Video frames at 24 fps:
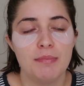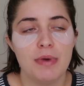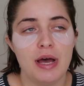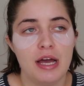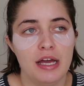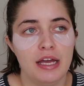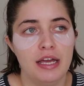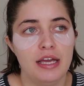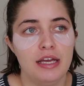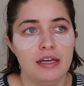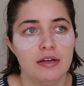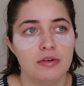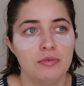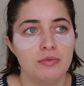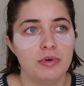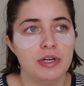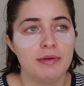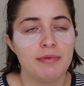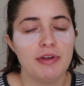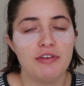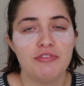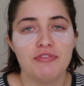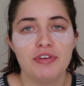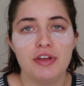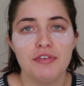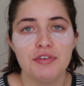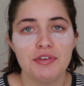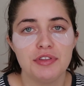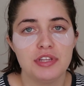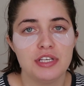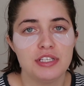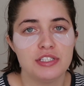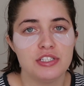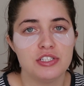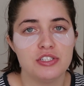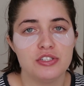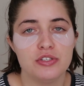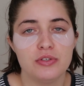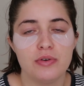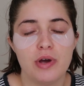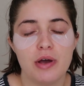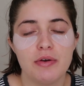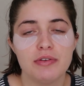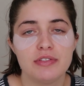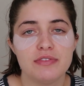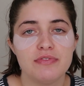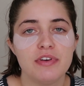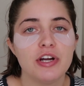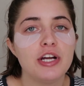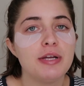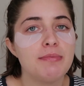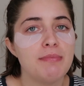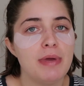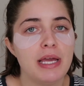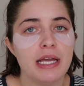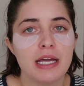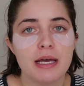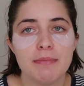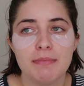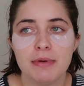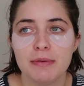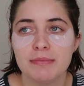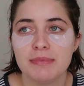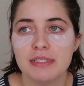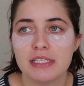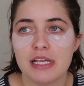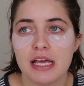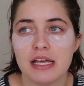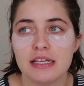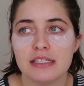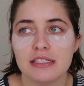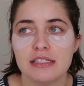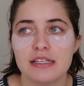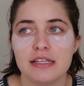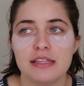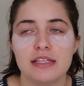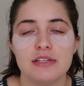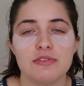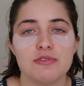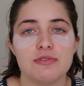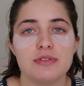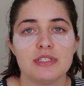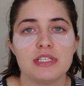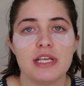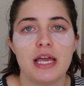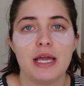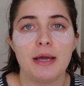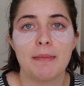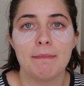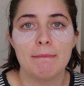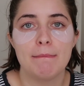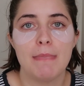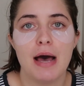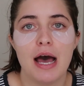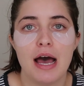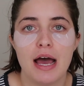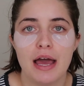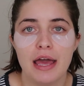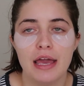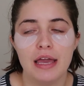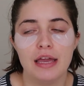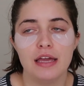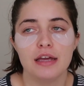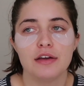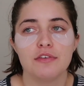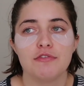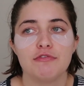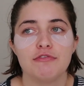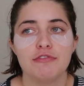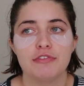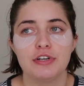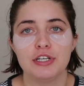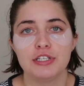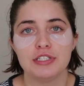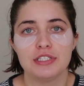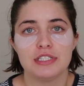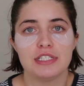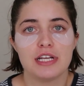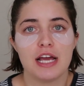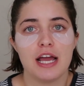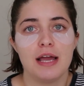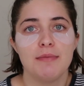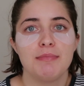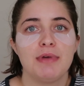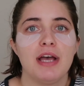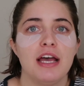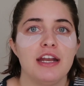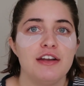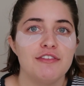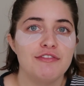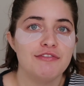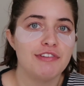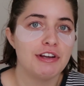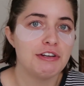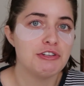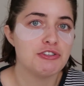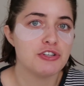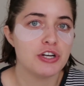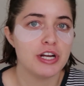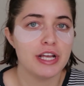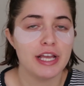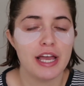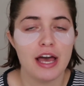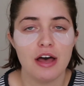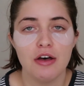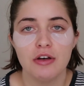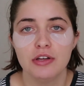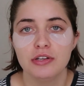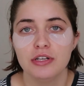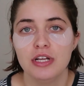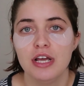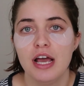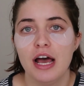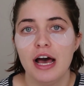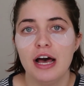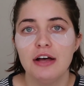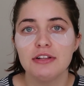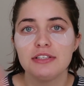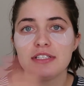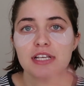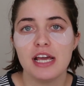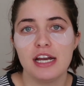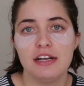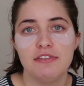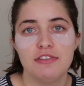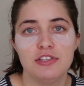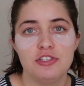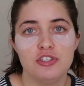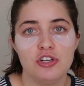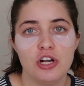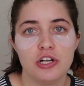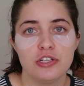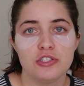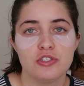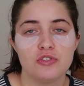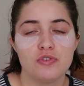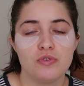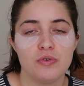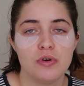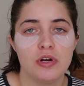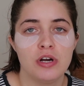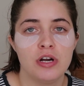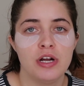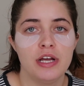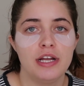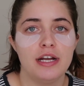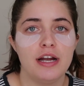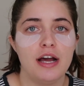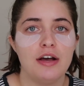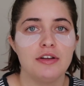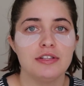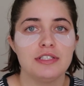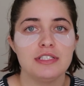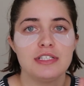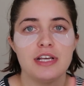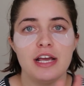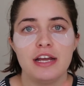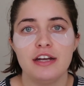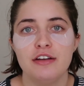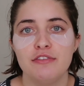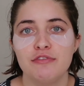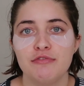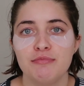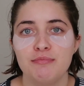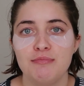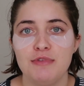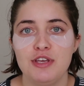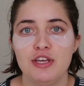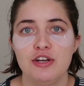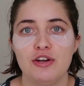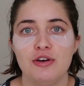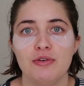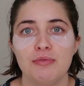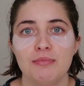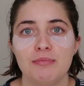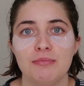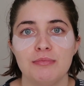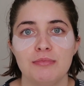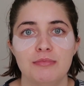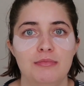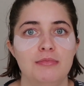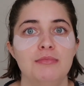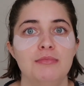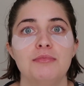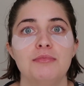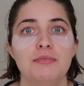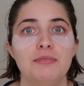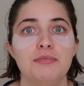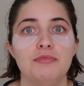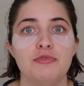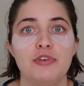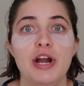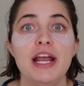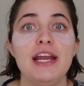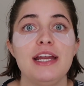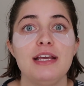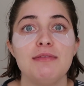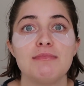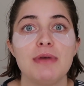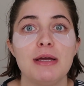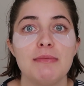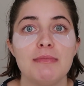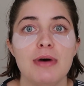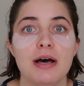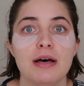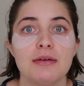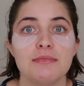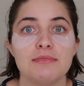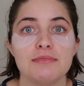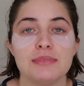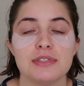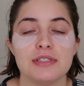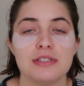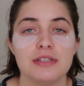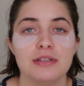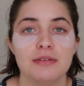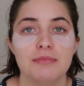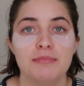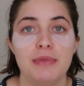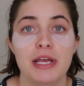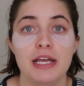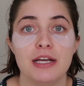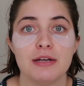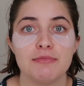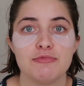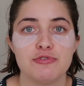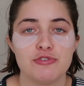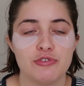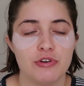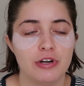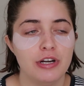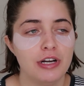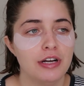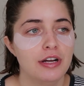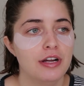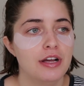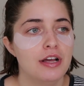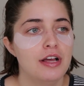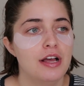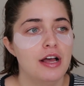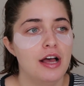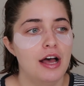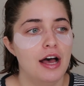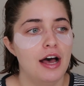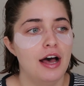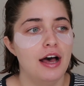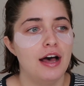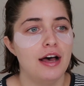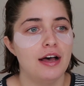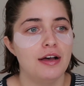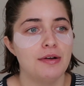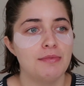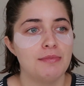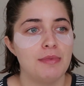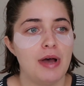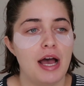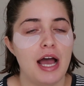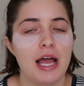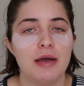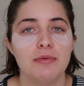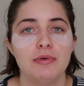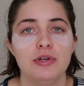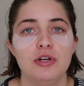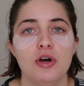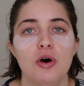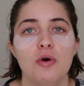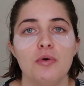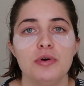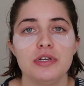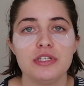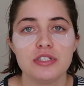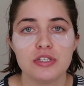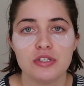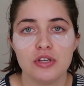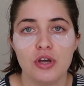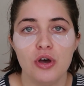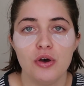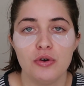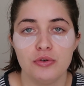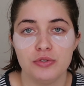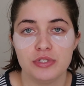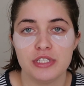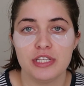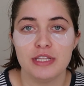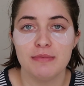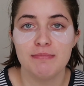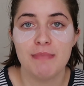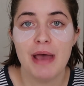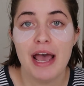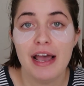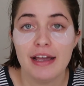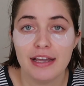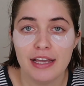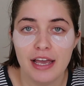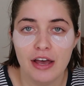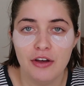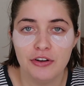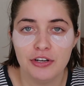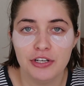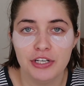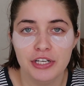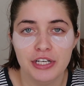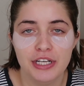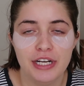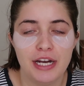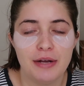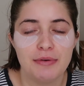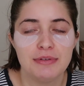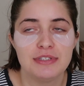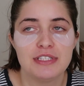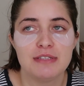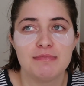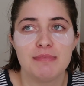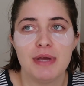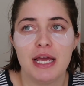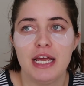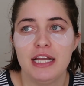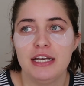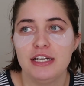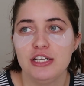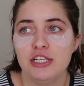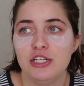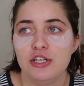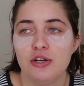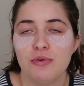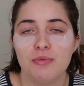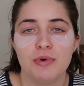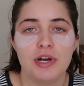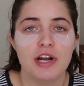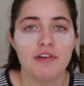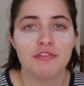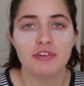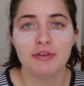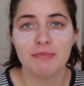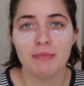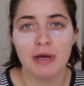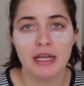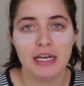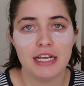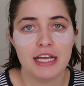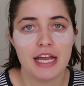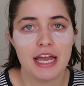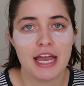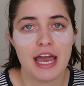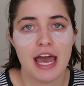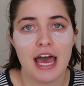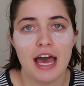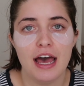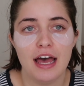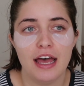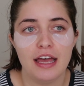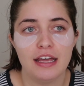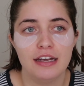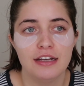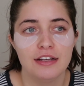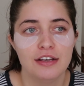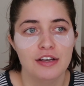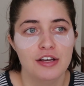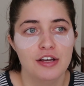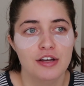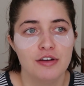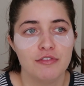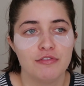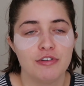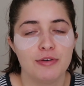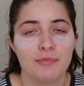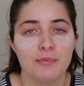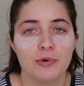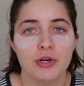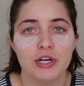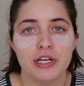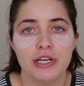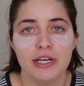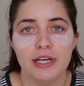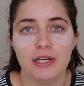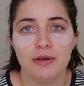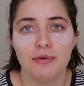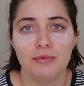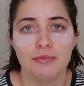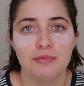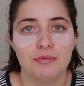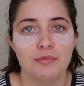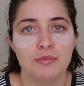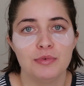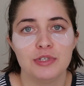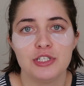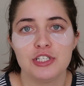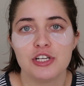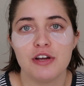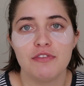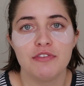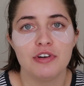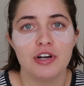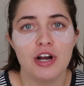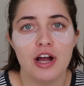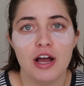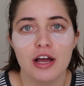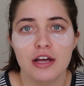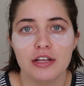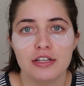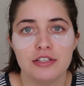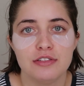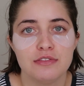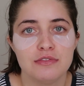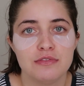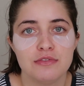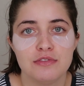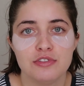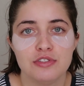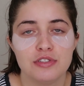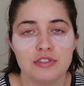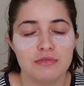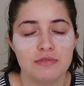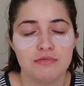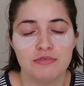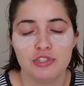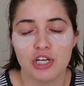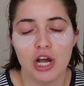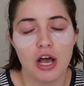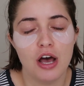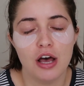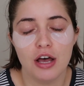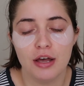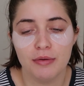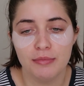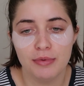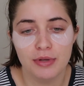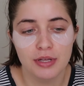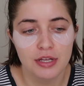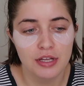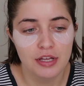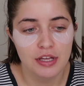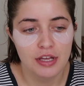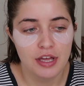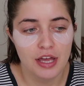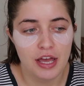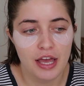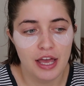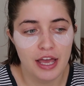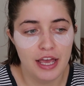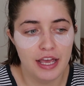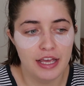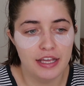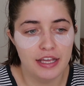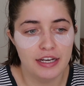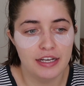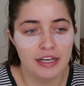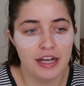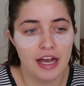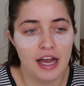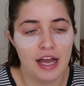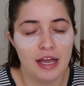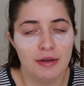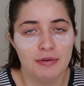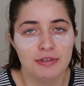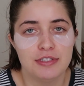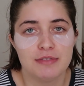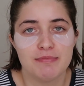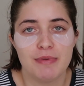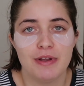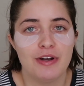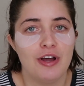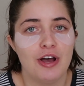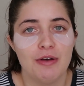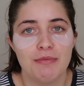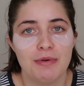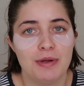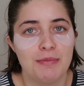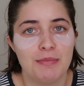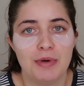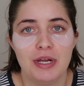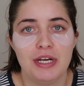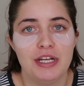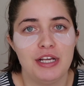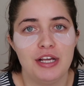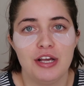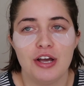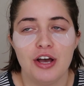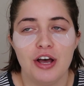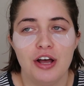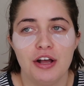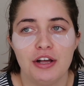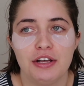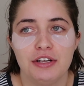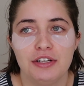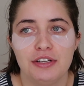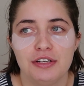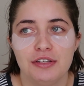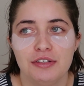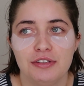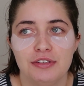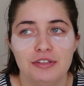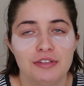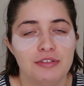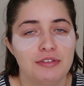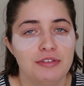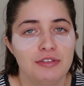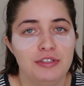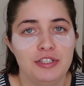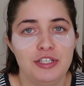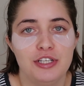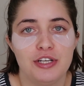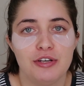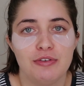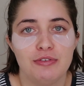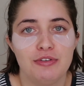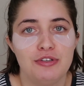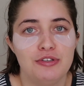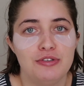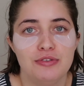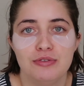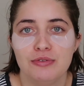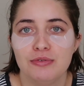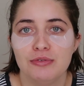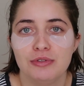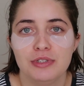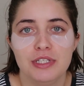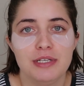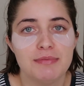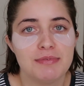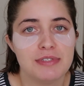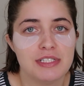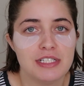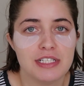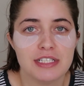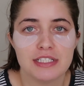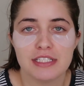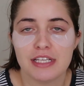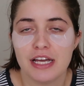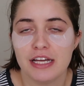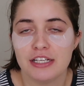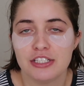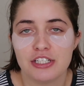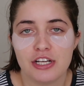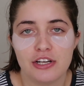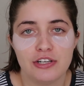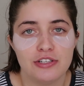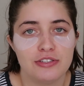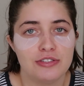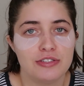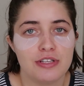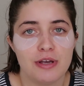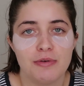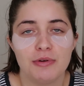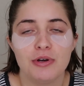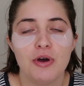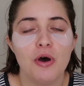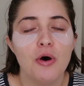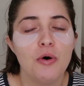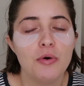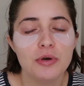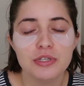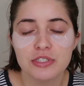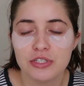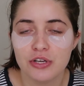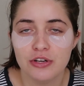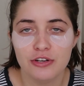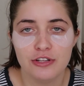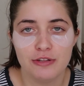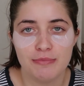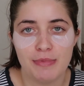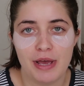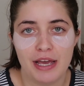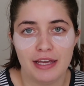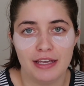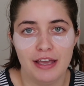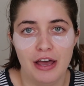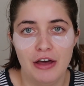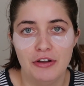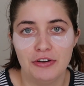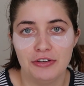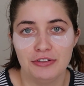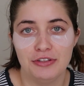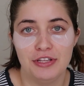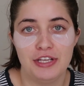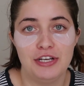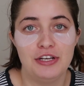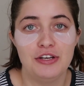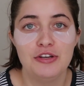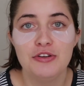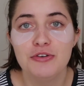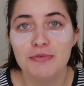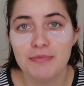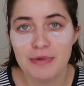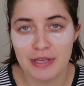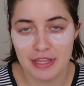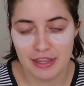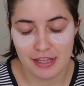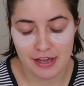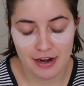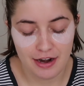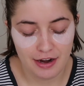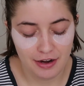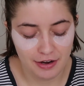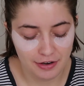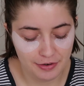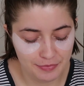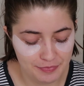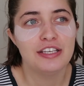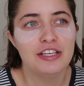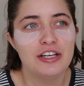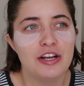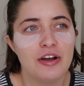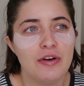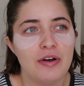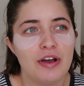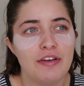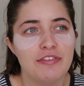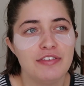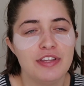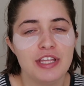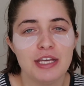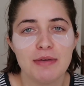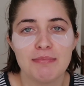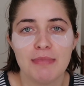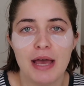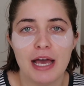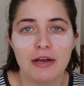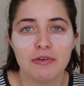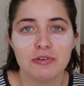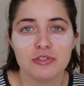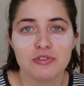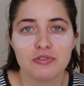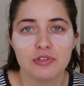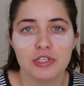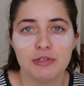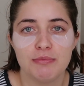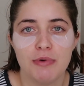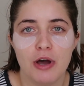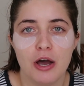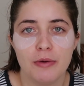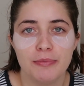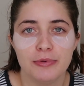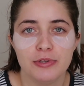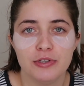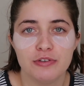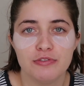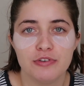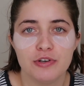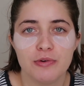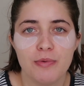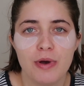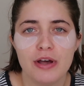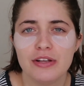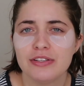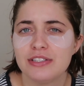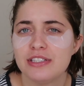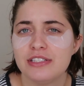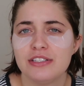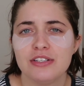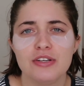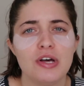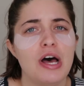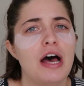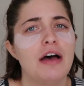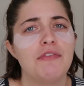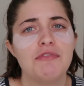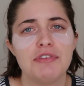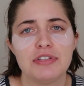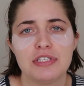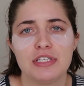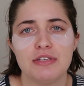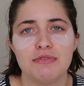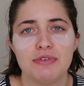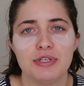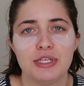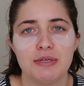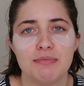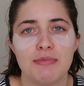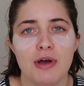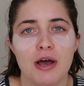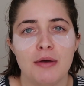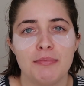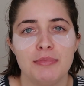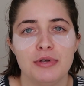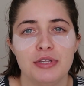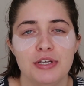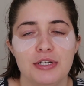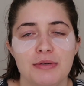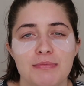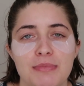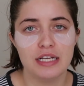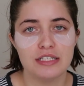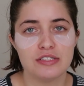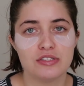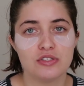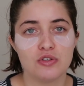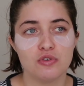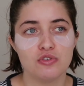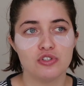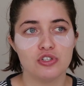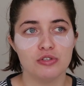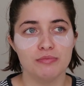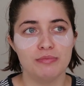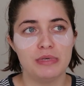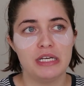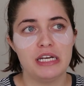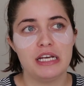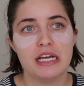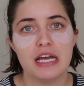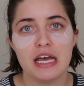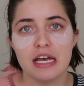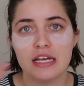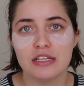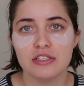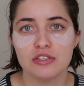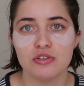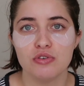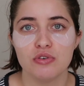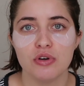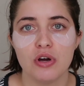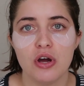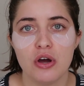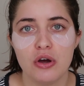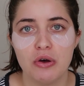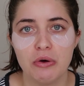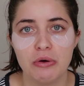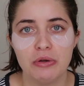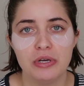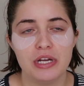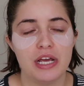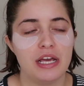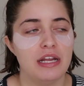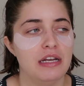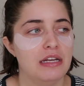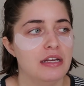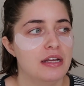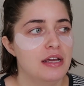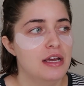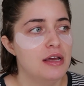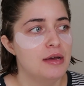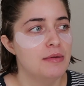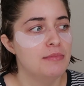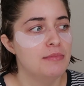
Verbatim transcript: one of my favorite things to do, I was very makeup obsessed, and this was like my first time kind of venturing outside of the drugstore and outside of, you know, raiding my mom's makeup drawer. I would always go to the MAC counter and I would spend, you know, whatever money I had from working whichever odd job, and I would spend all my money on, you know, new lipsticks, eyeshadows. I would always go to the MAC counter. They knew me there. You know, I feel like MAC was really popular for a while. It's still obviously really popular. As social media has grown and